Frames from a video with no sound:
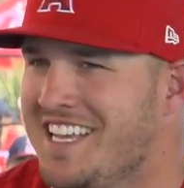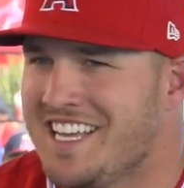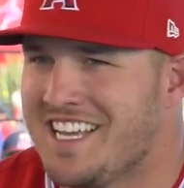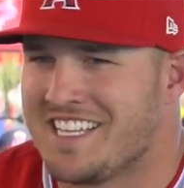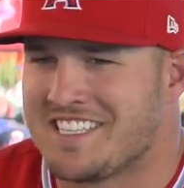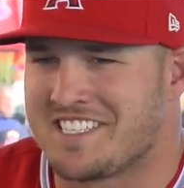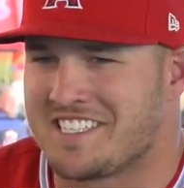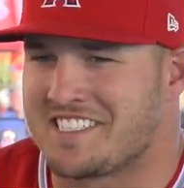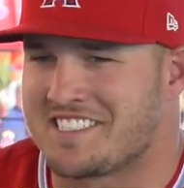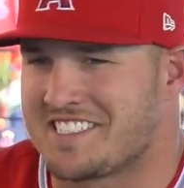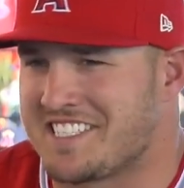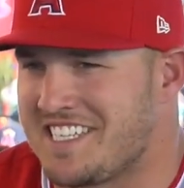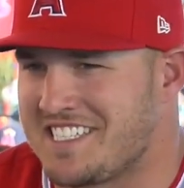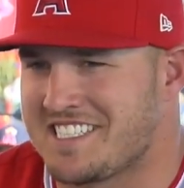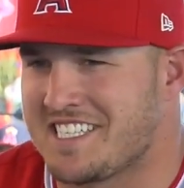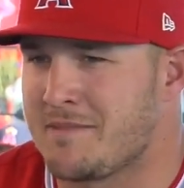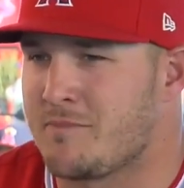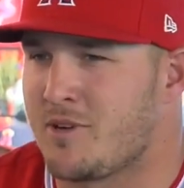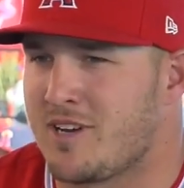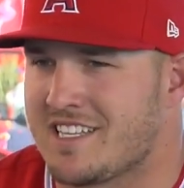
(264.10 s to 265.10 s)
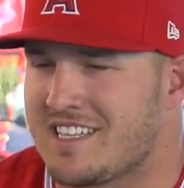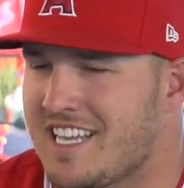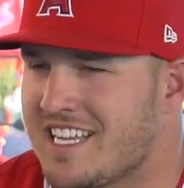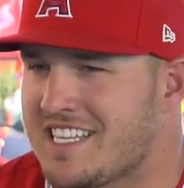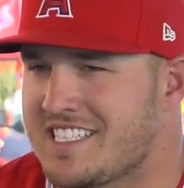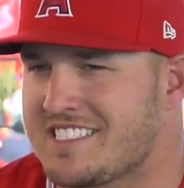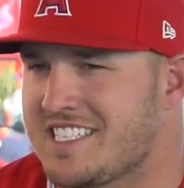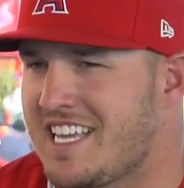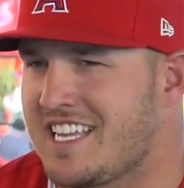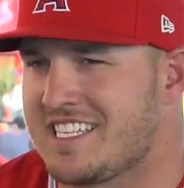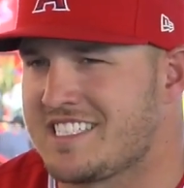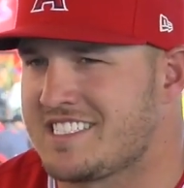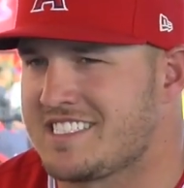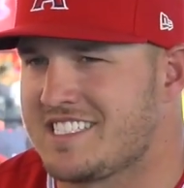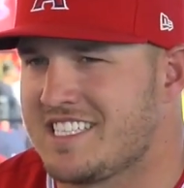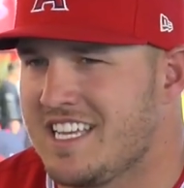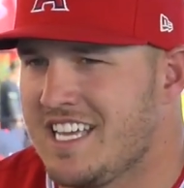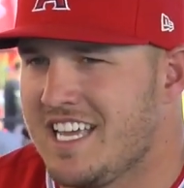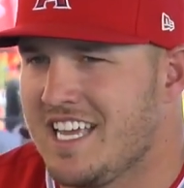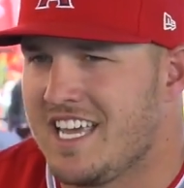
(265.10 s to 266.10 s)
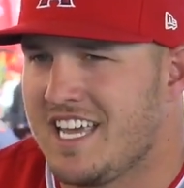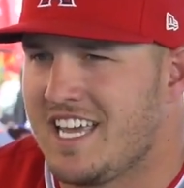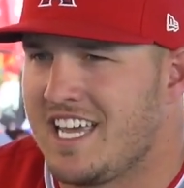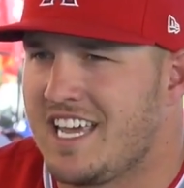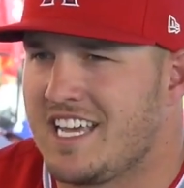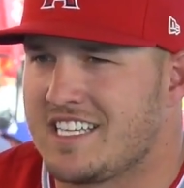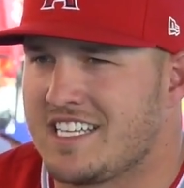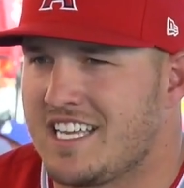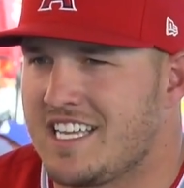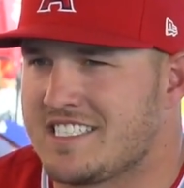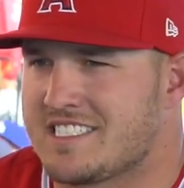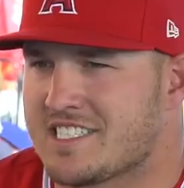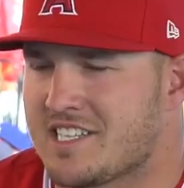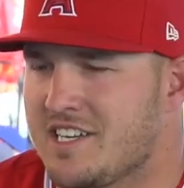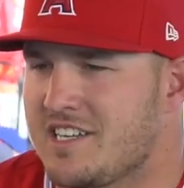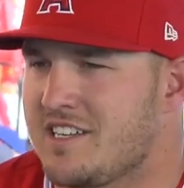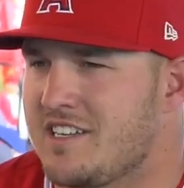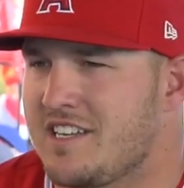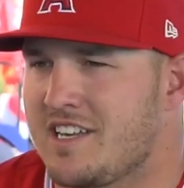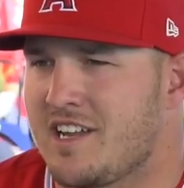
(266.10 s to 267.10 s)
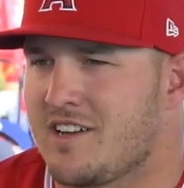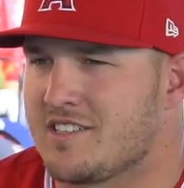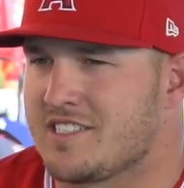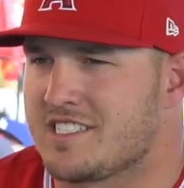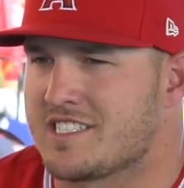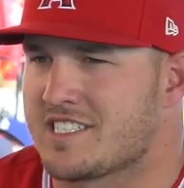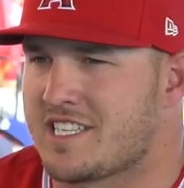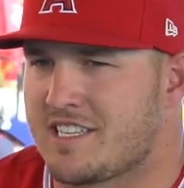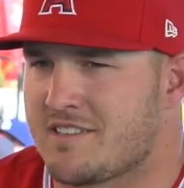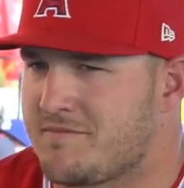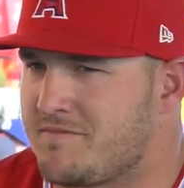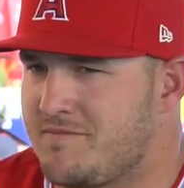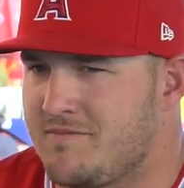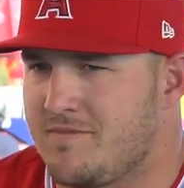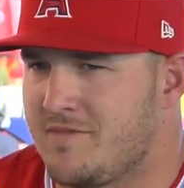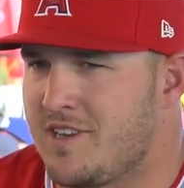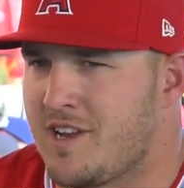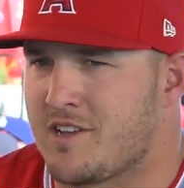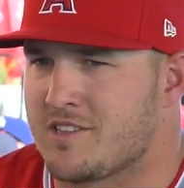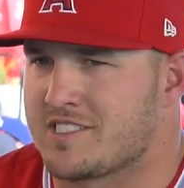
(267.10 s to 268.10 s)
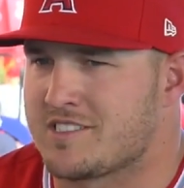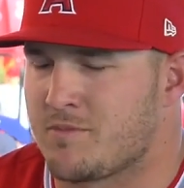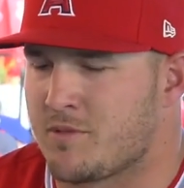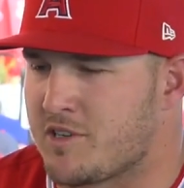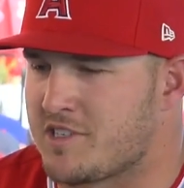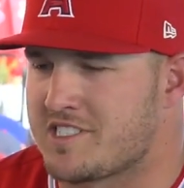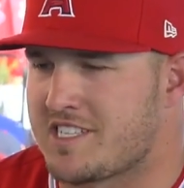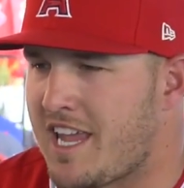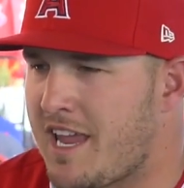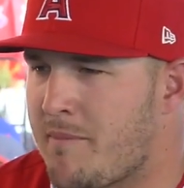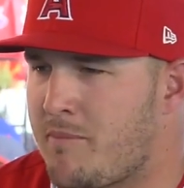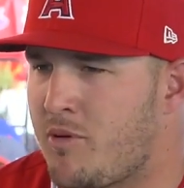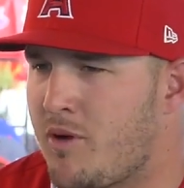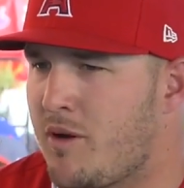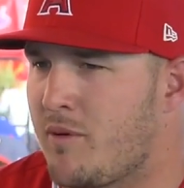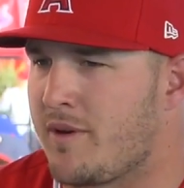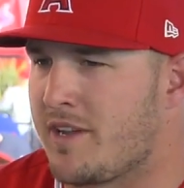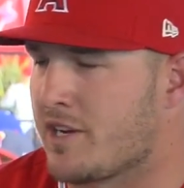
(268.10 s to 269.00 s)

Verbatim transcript: to the season. But like you said, it's it, it's good, you know, just you know, we were staying put.